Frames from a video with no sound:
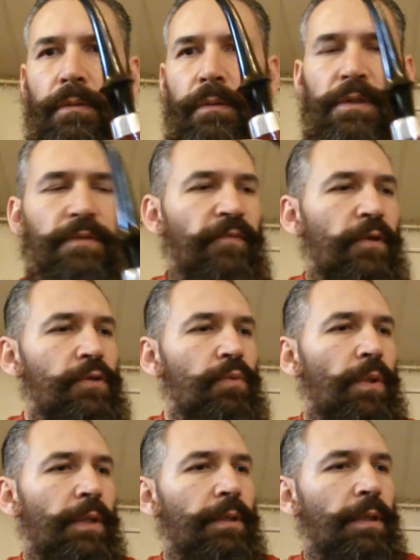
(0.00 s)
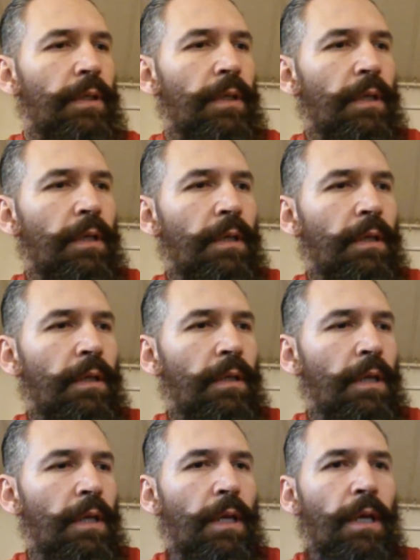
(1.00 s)
That's the first one,
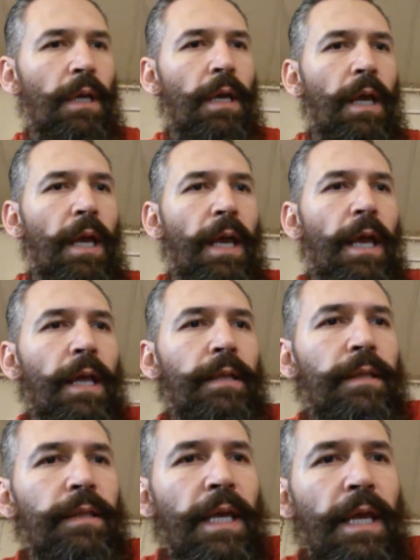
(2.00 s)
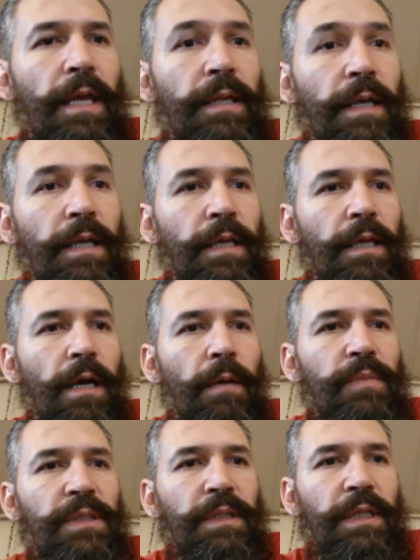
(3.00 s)
and then
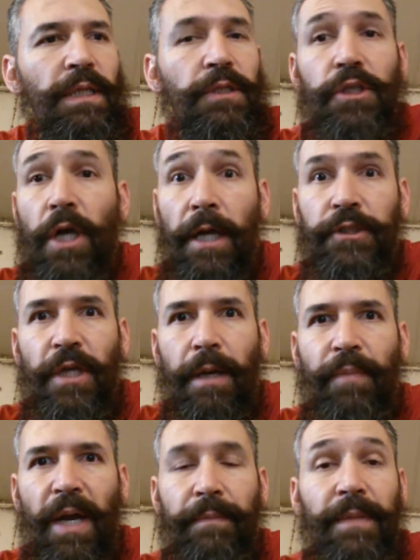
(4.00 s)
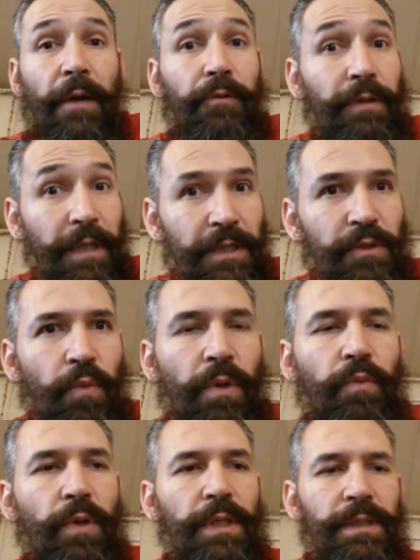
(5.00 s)
comes the cha-cha pipe. Now this
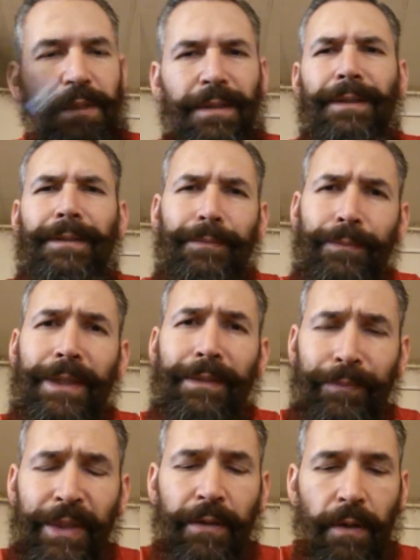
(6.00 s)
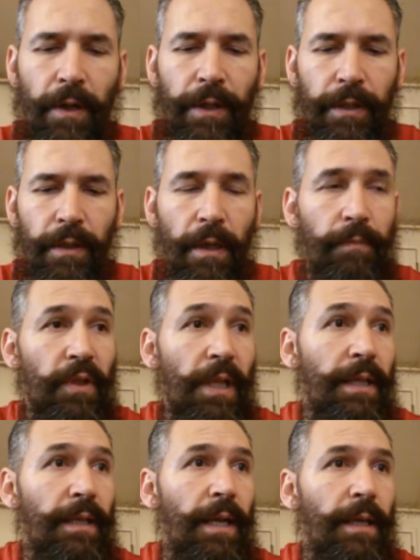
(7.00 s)
one was a bit harder. I'm
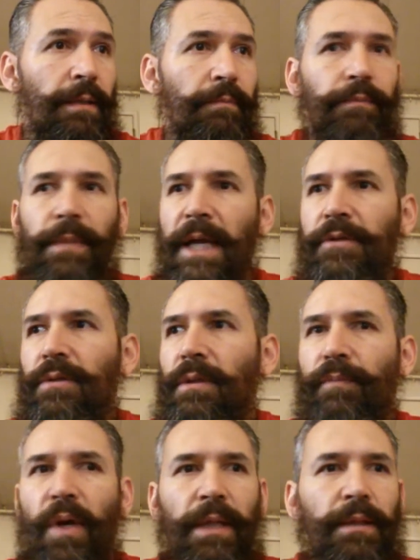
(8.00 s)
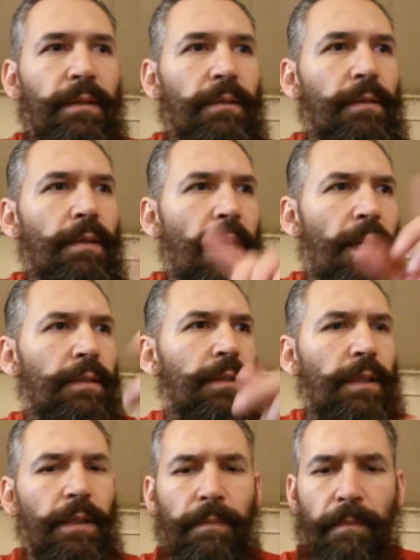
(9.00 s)
glad I actually bought that
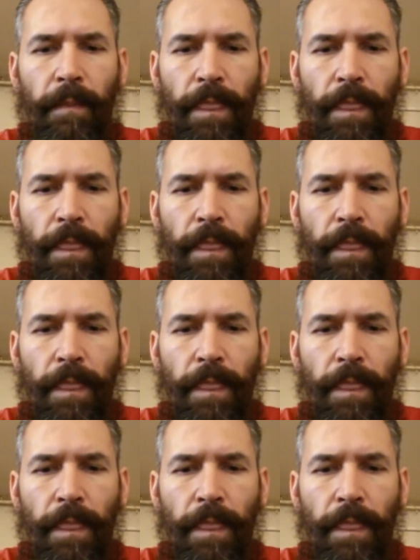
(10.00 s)
the